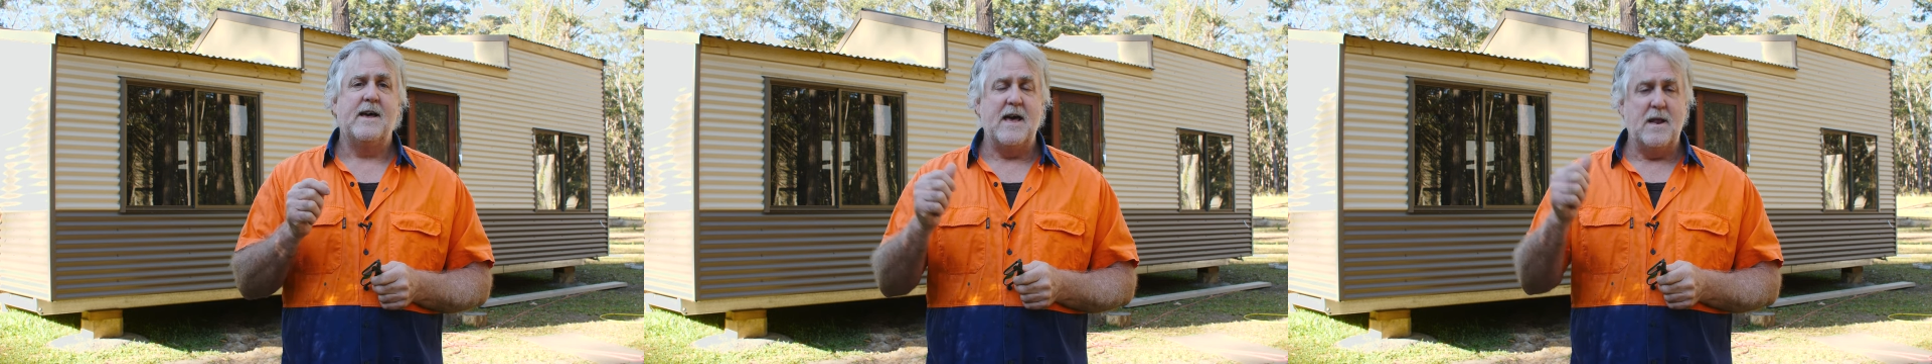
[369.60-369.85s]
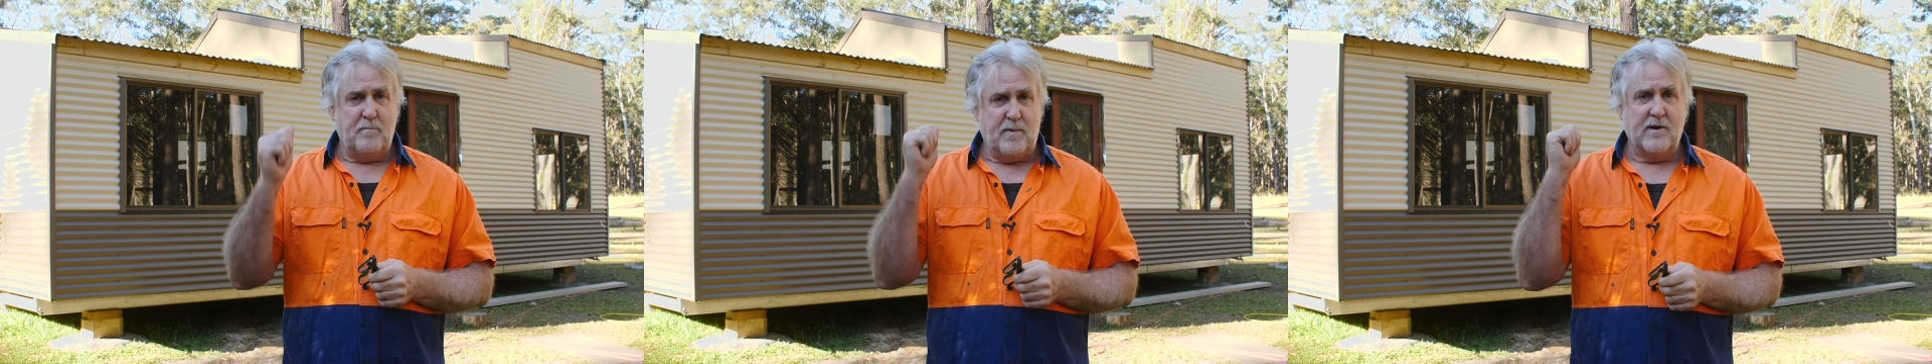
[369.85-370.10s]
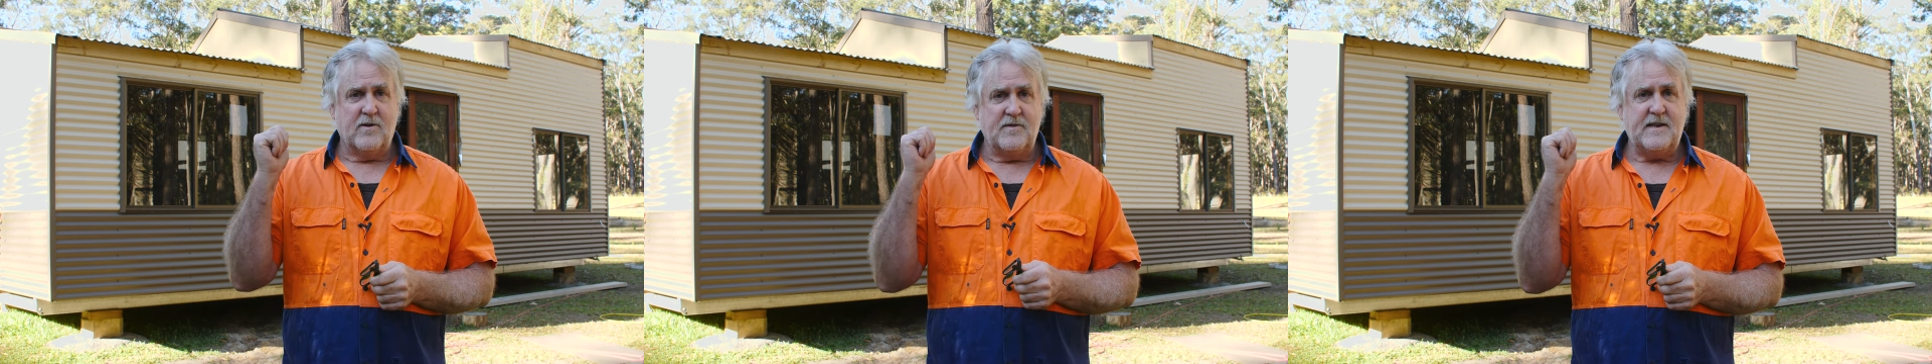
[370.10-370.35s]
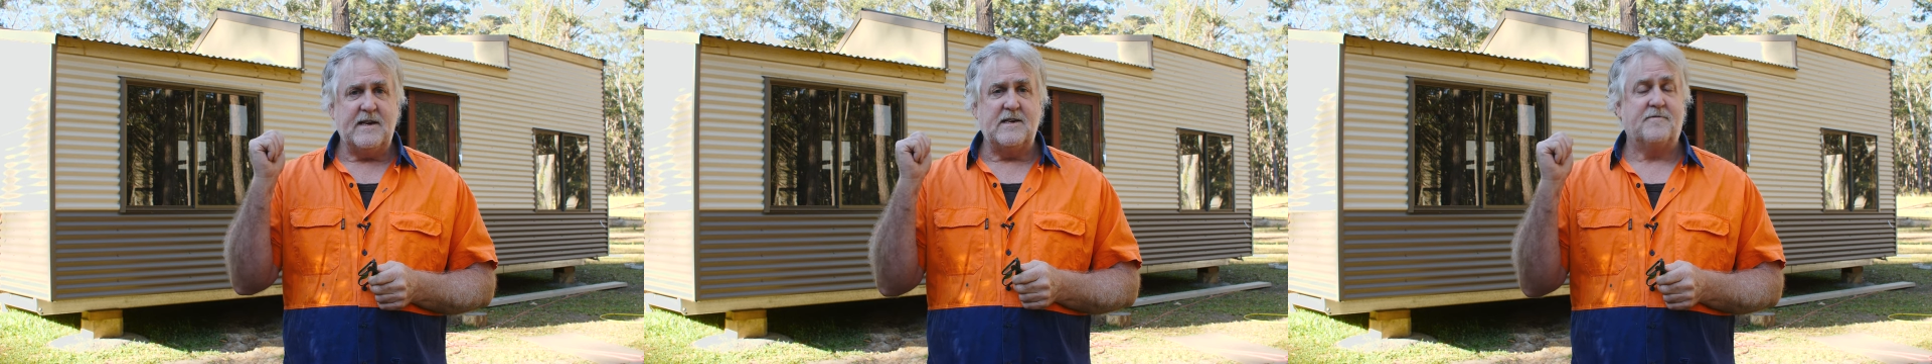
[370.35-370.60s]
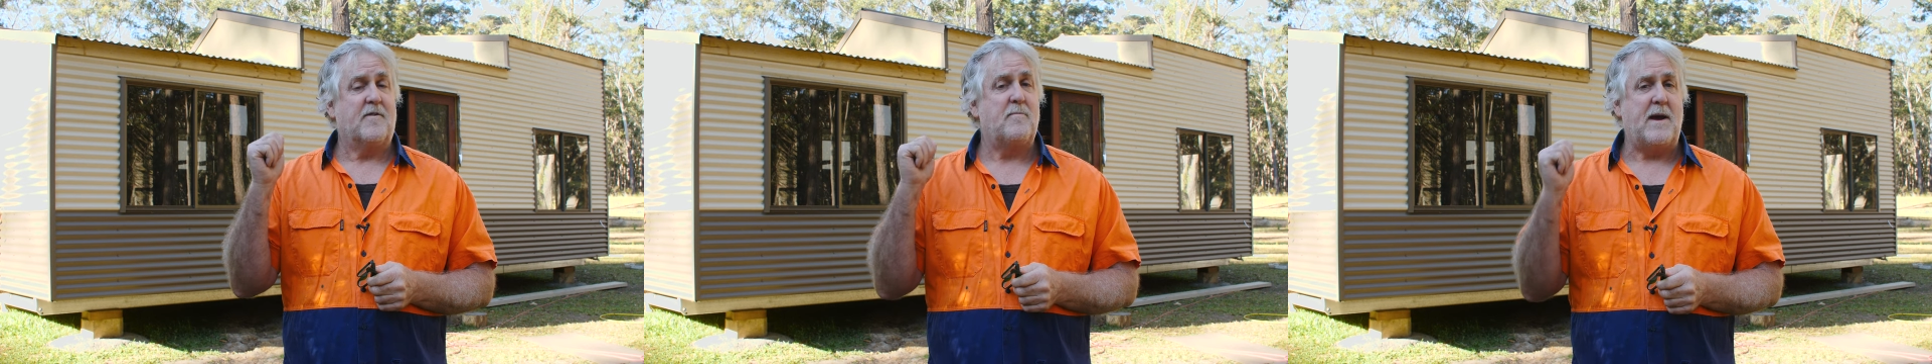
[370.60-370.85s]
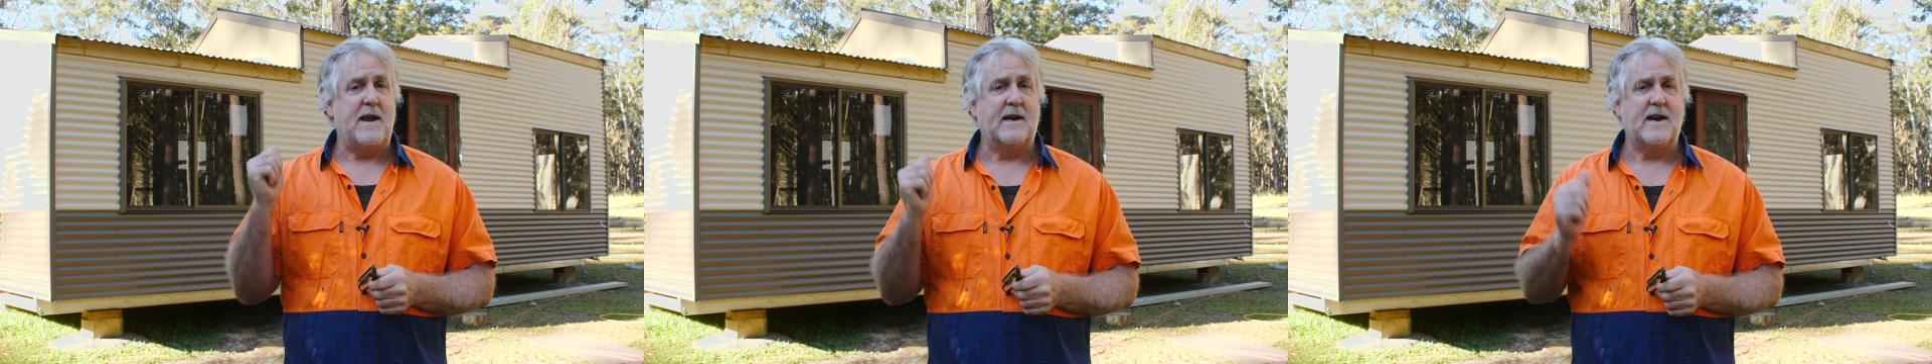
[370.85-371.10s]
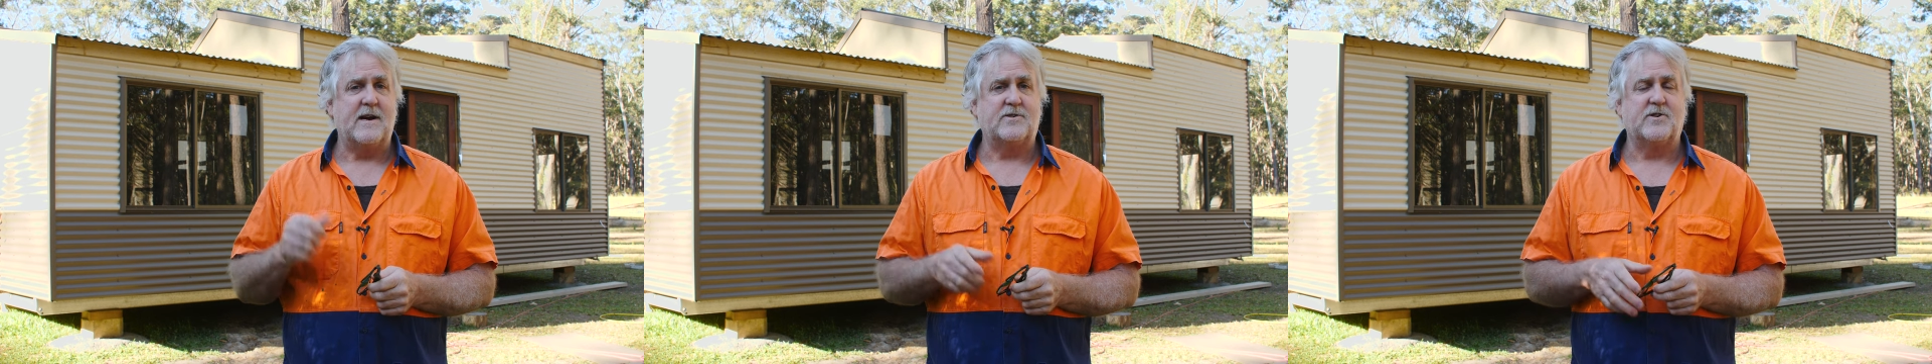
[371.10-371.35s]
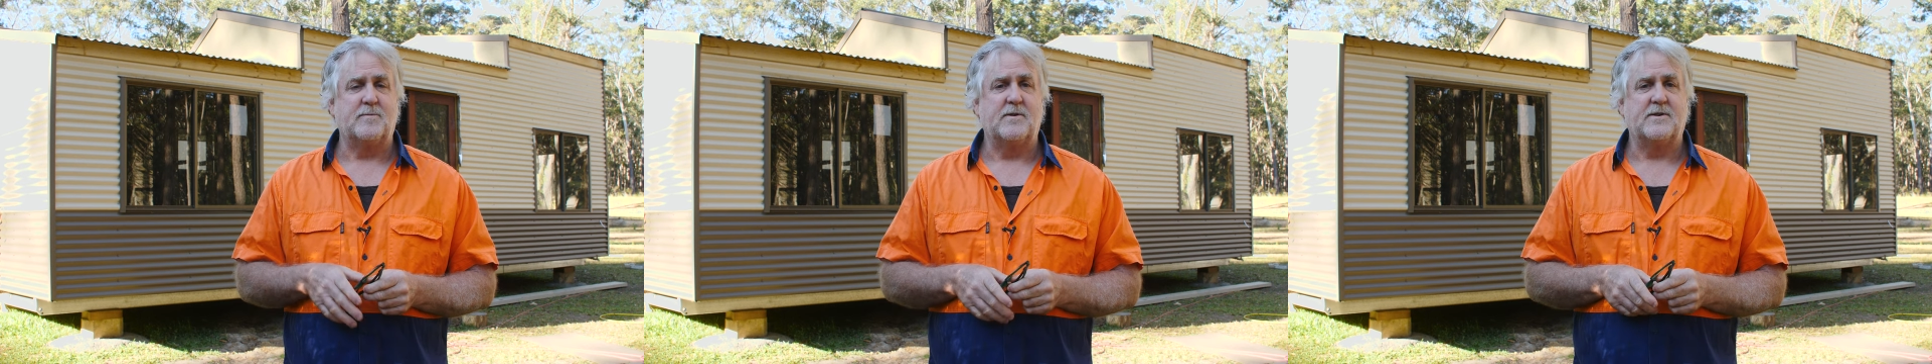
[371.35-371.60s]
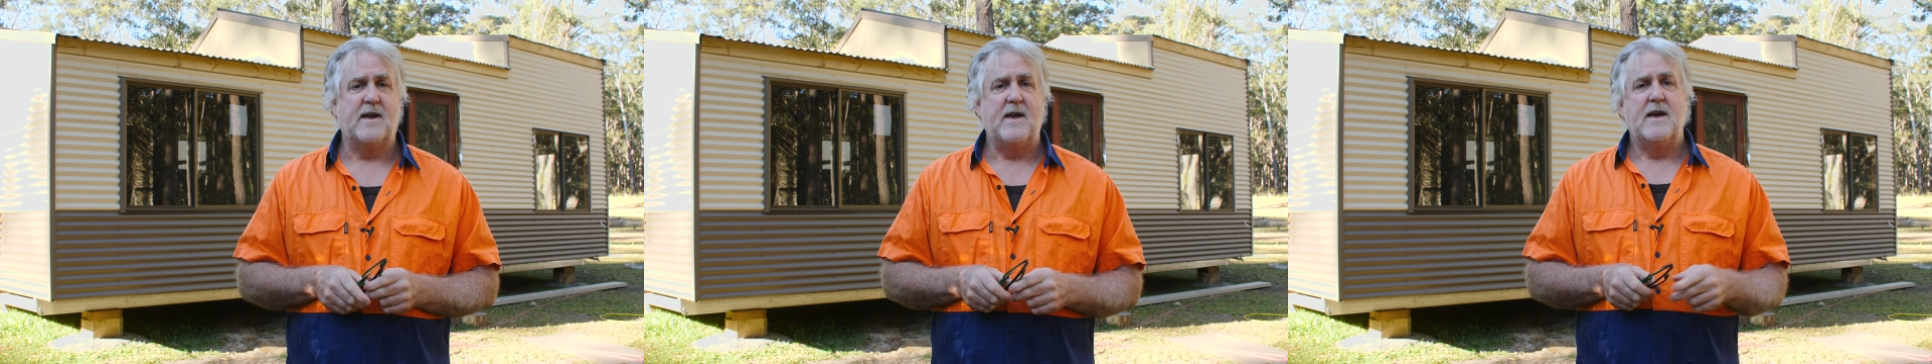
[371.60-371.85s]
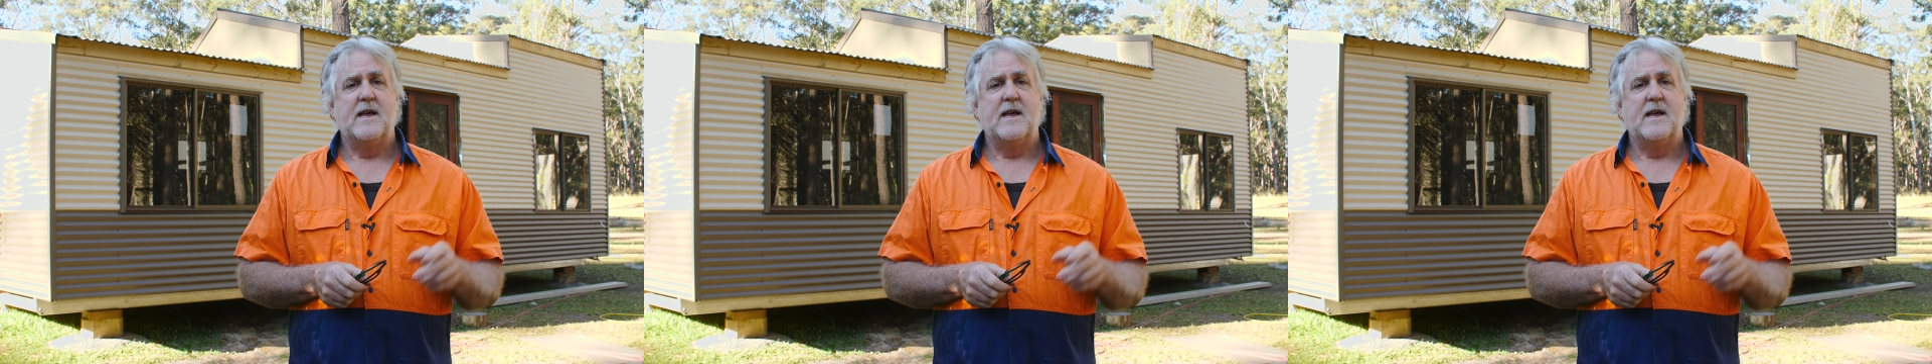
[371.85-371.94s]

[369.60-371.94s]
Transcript: and build these for paying customers.